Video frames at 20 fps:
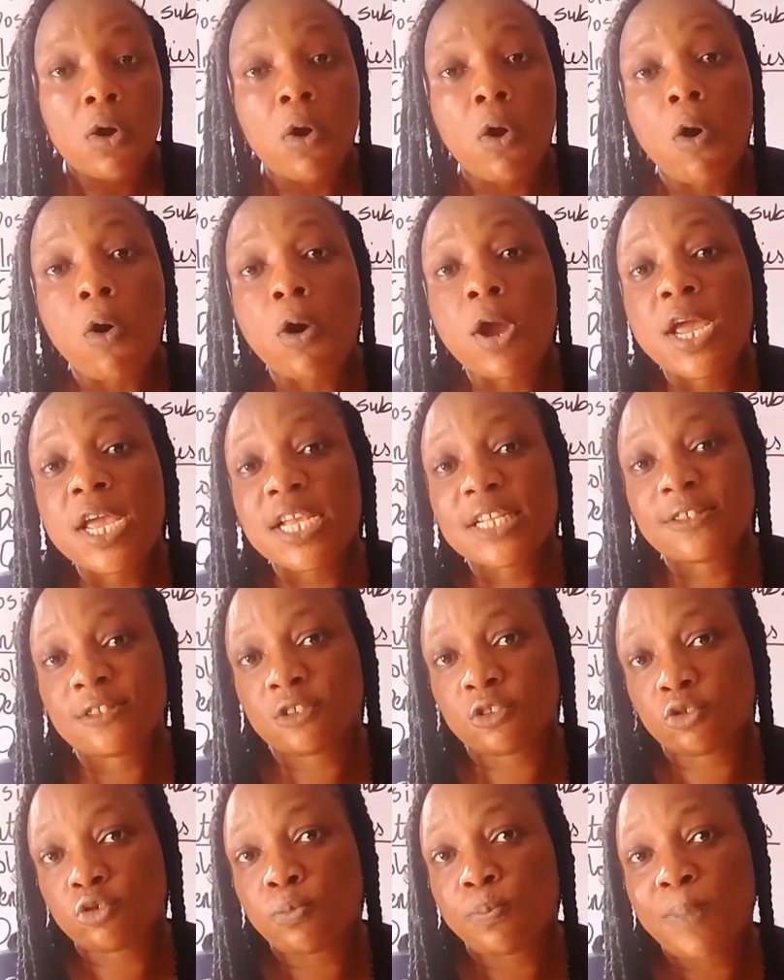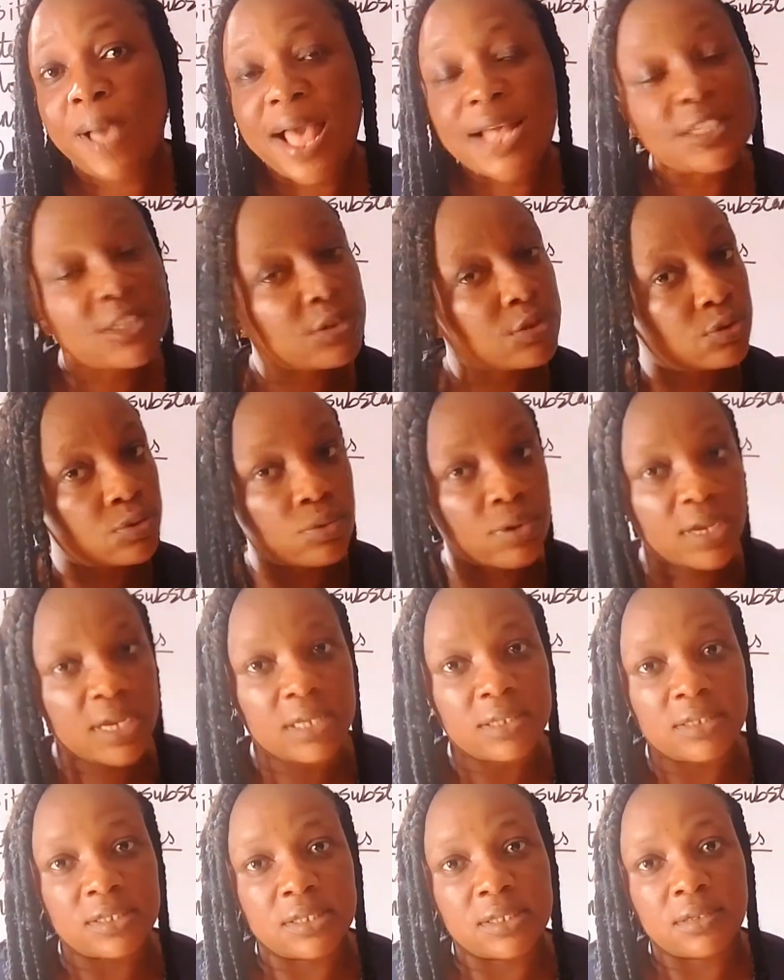or heat to pass through
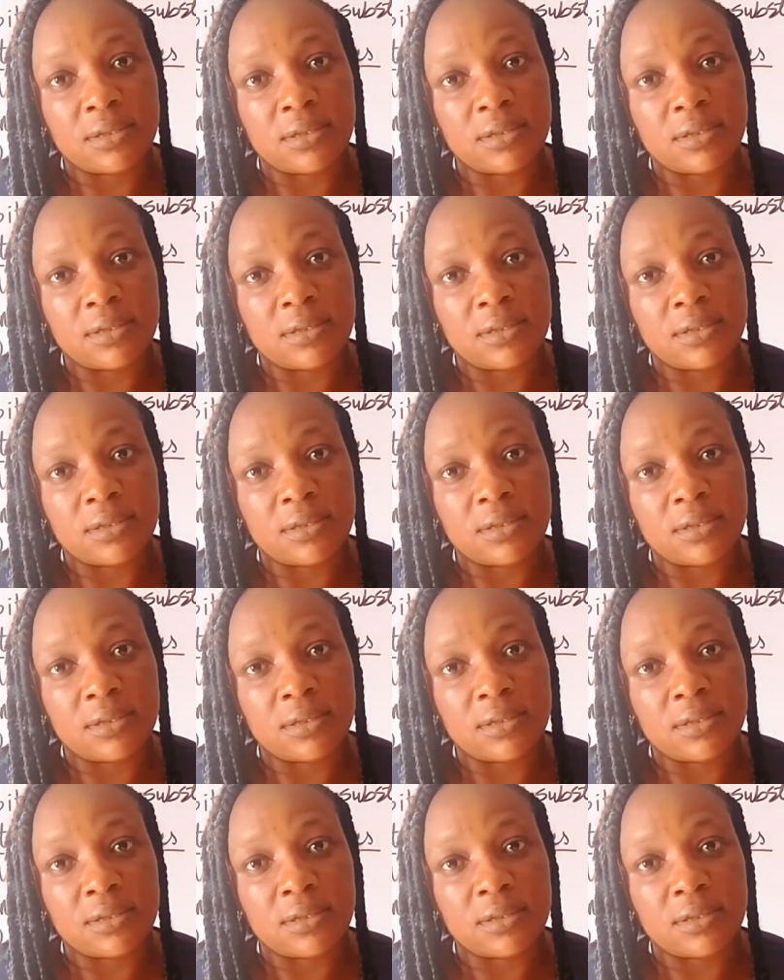it.